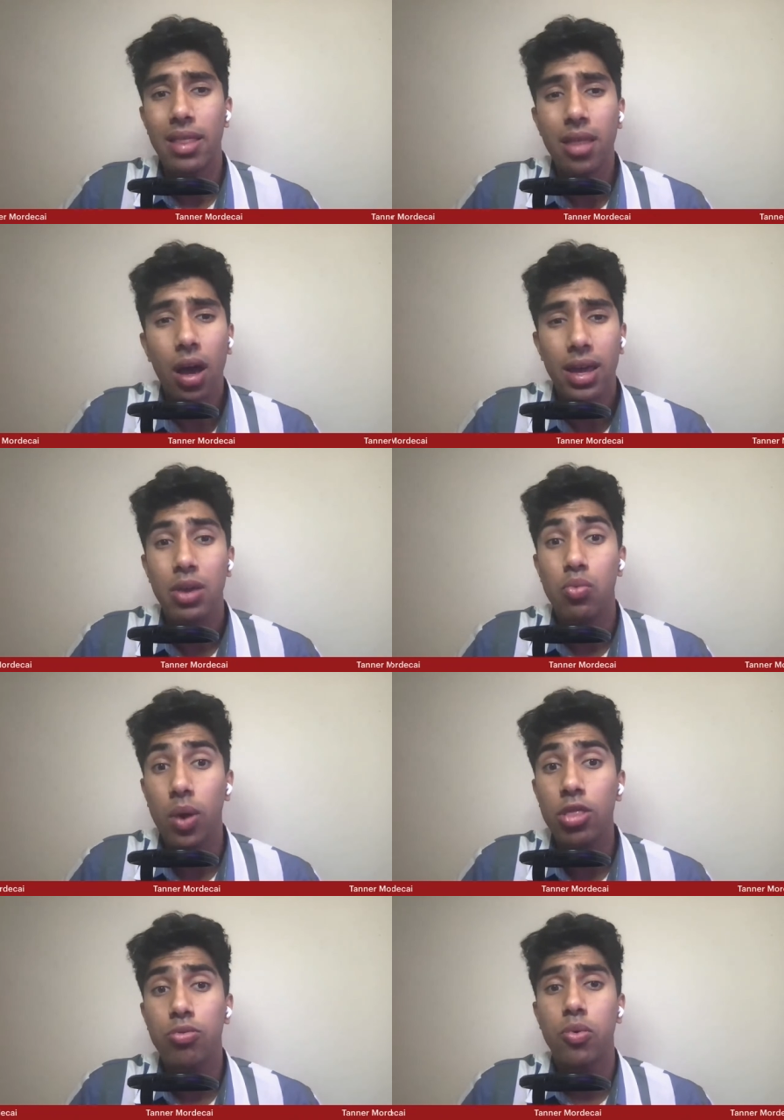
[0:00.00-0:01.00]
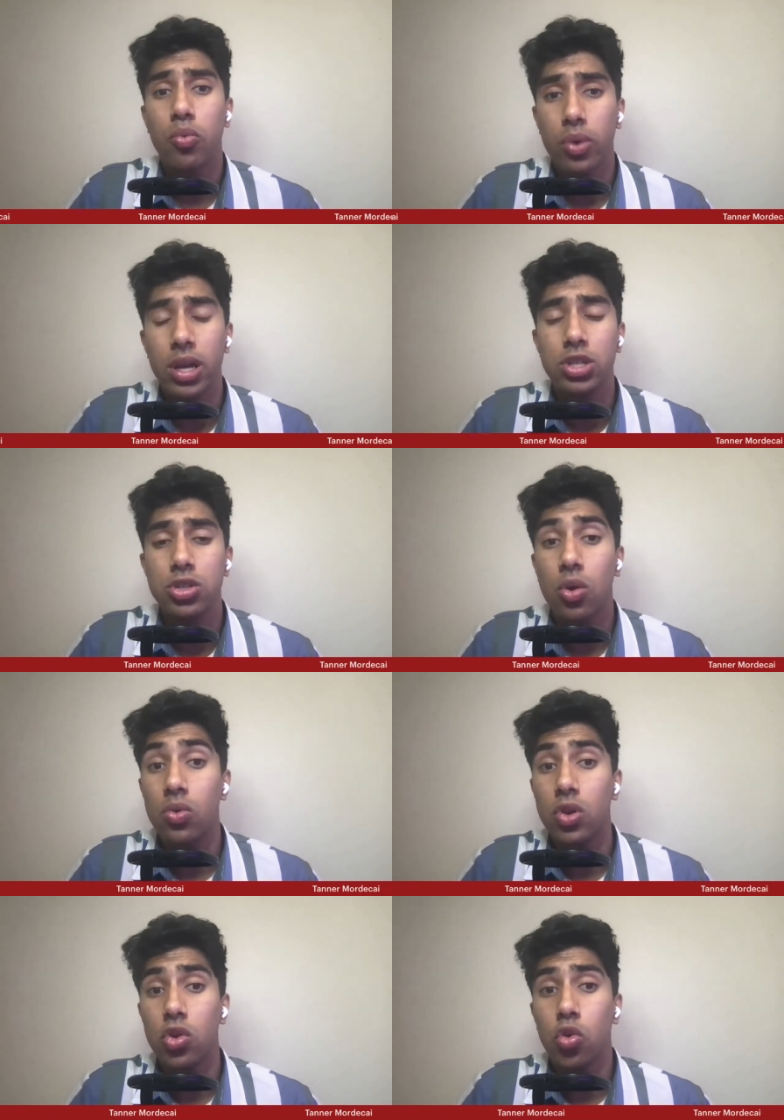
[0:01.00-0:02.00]
I thought he went through reads though
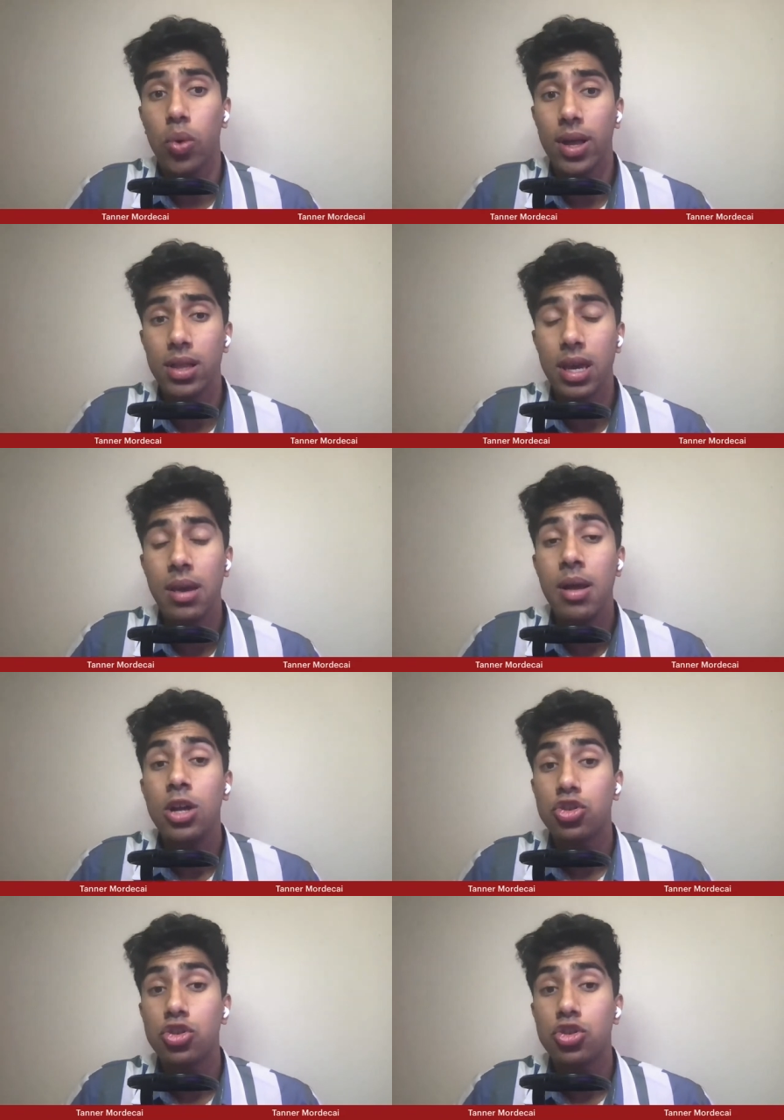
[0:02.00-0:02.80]
a little quickly,